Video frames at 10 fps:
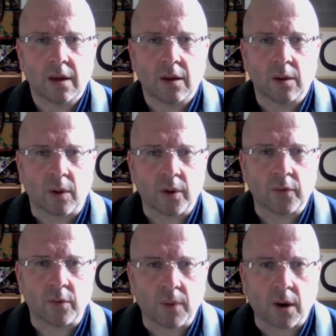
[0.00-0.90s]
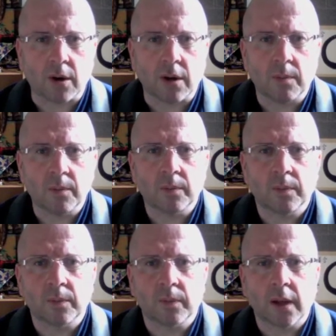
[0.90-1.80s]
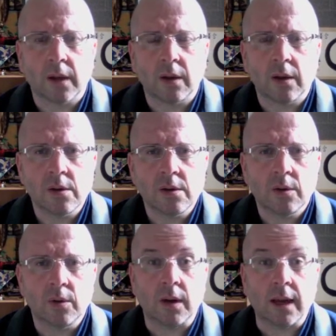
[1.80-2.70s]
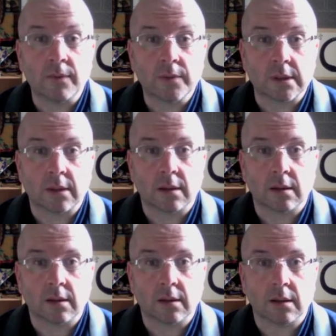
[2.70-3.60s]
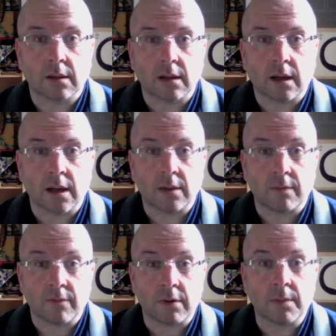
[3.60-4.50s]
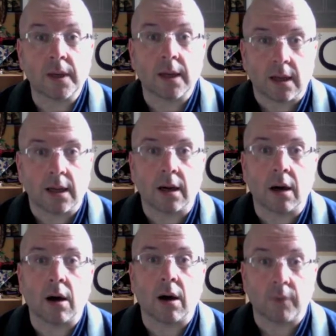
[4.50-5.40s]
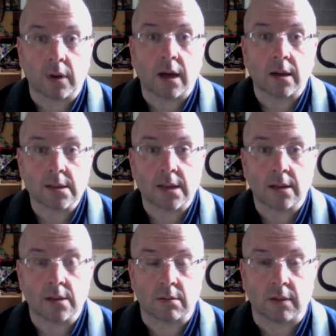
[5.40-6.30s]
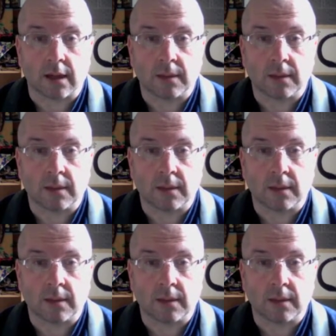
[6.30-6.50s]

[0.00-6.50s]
a wonderful monk who lived at the very beginning of the last century.